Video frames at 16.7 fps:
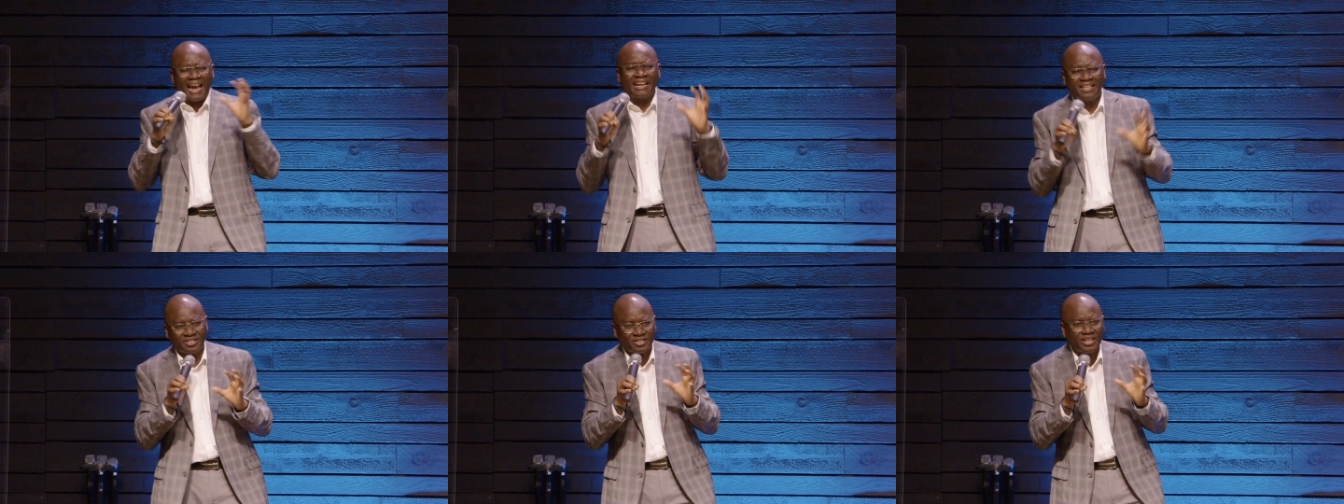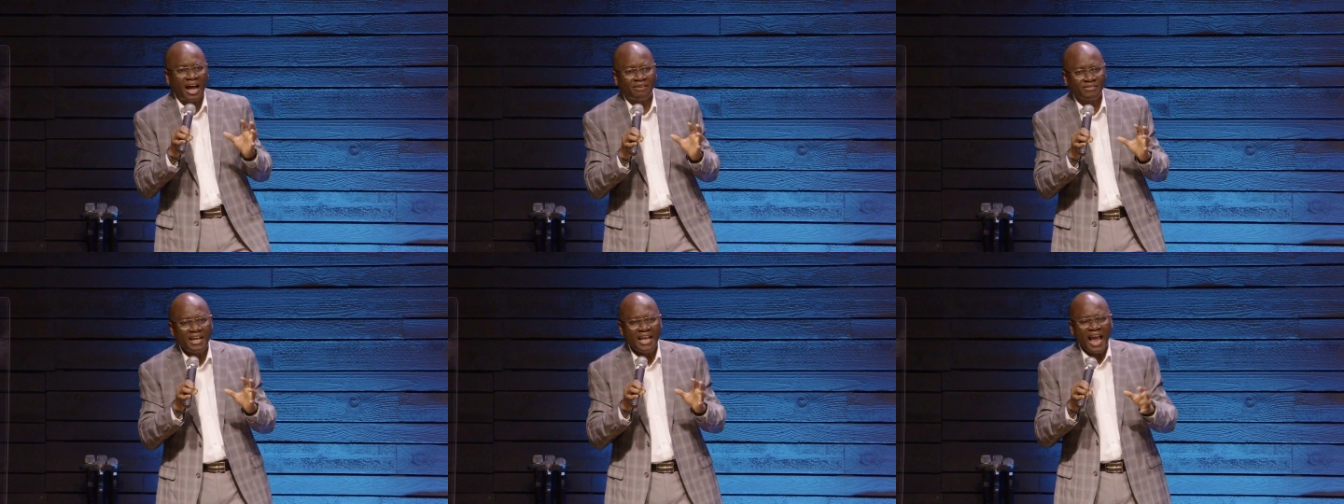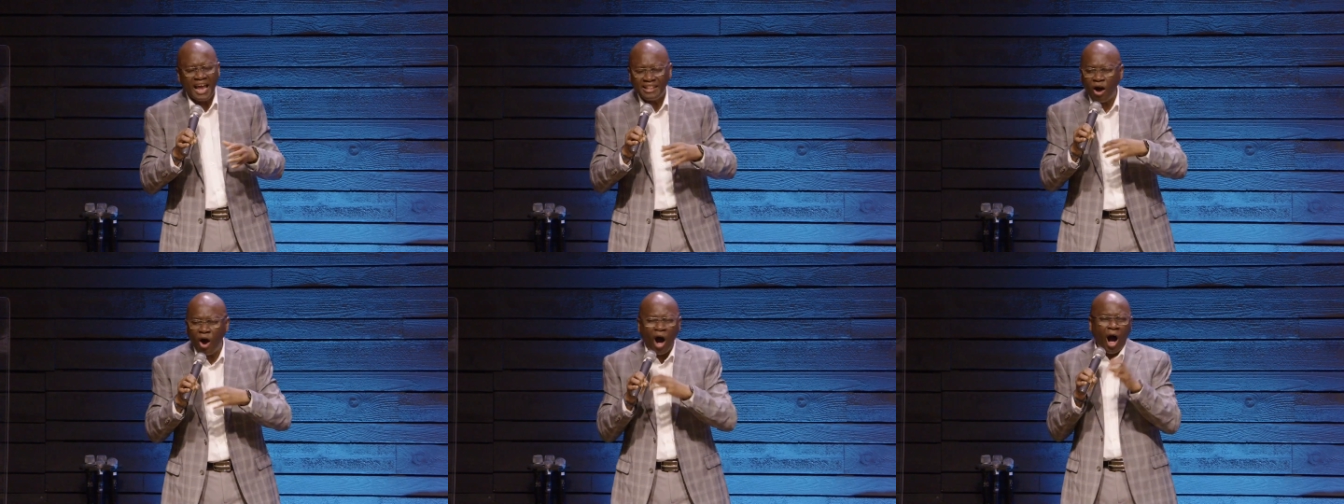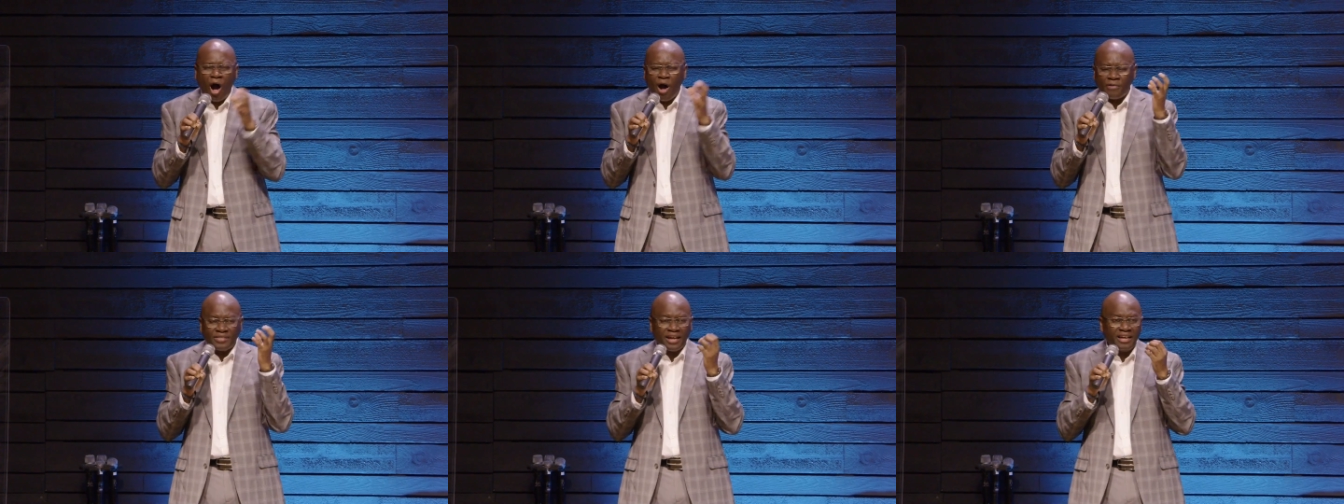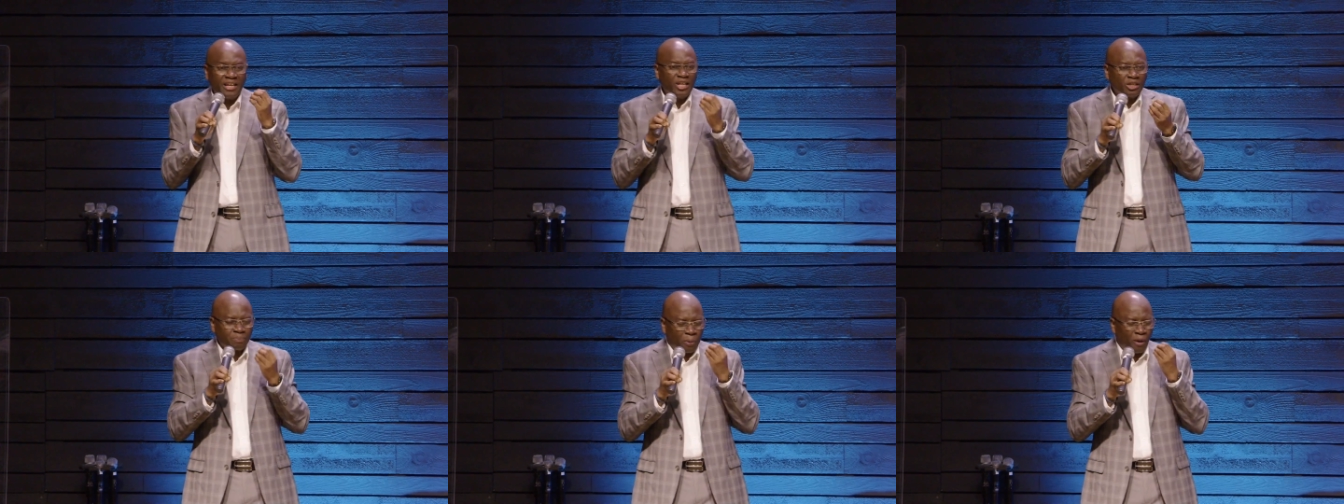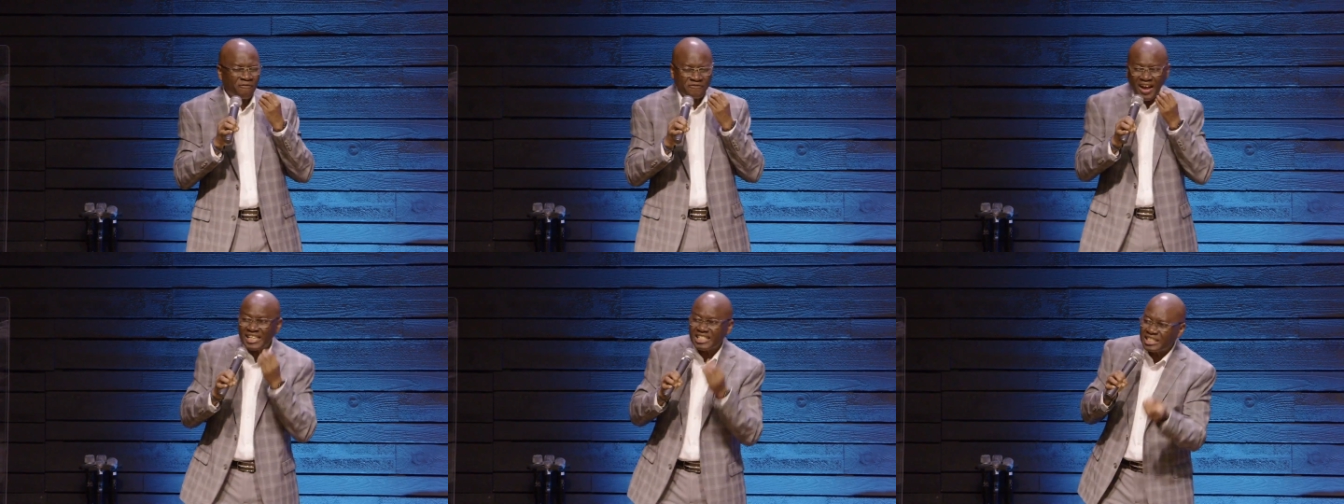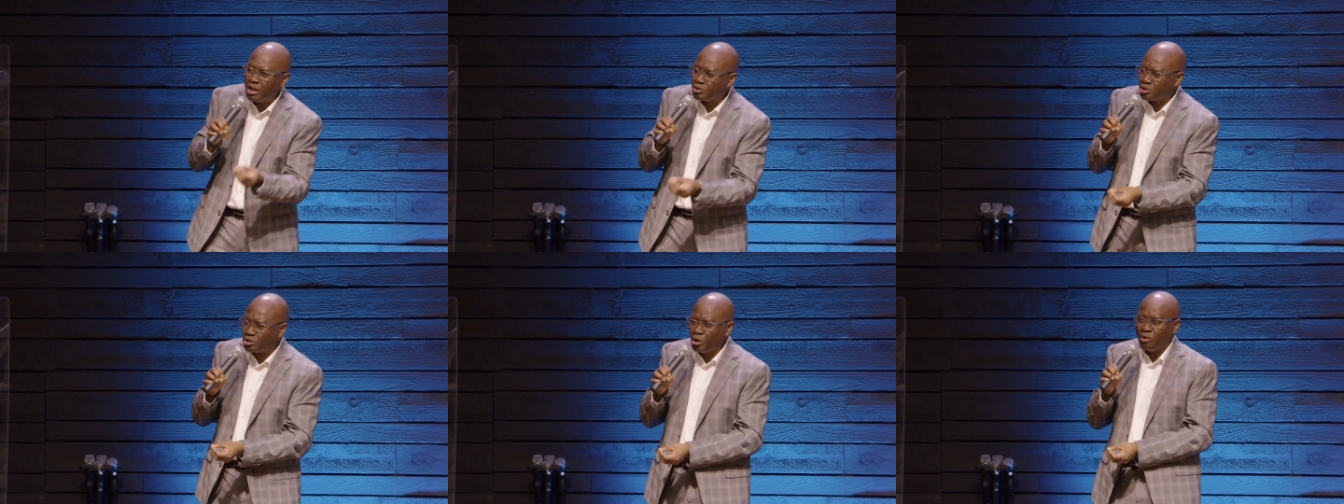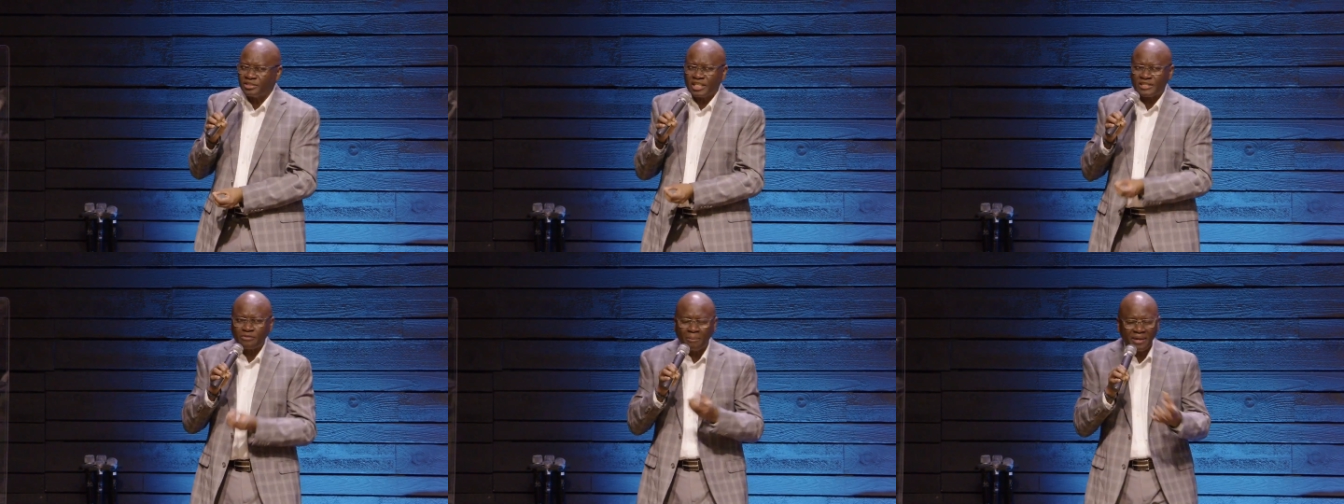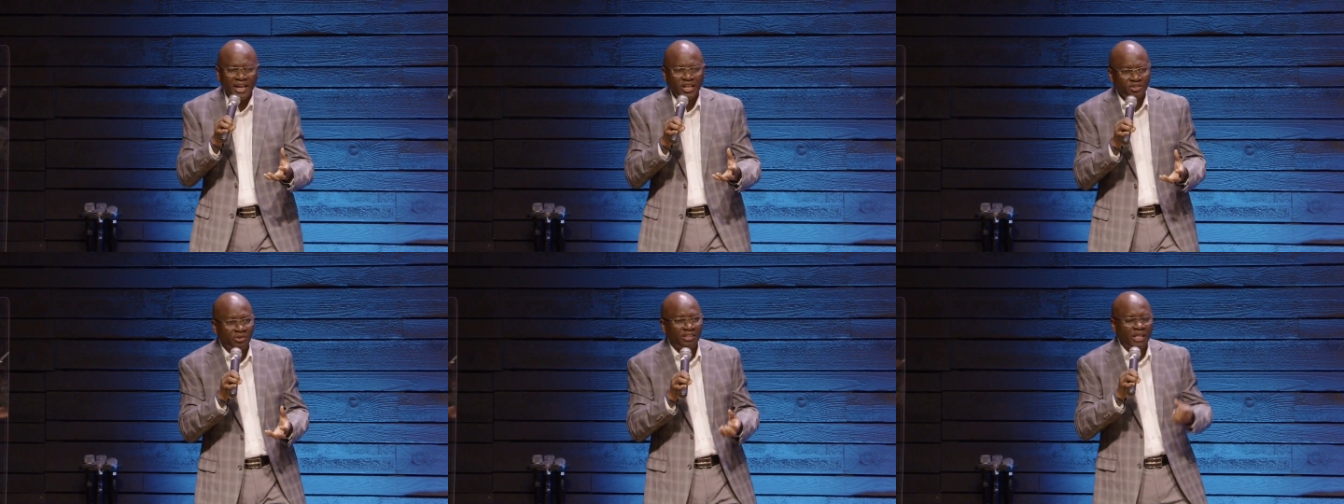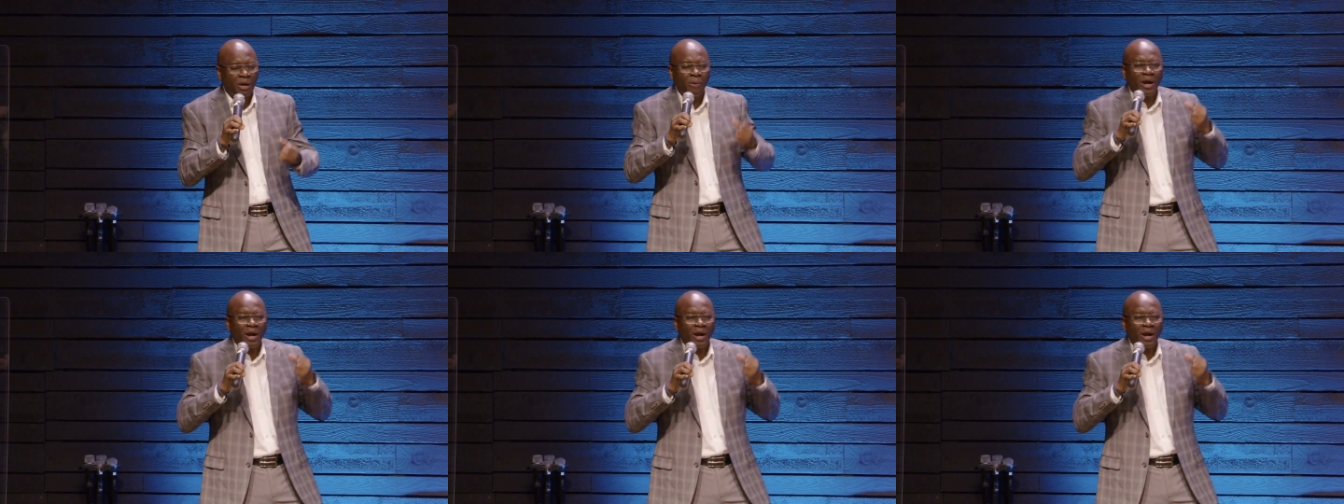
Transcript: kind of stuff. And all the professional soldiers from Israel, they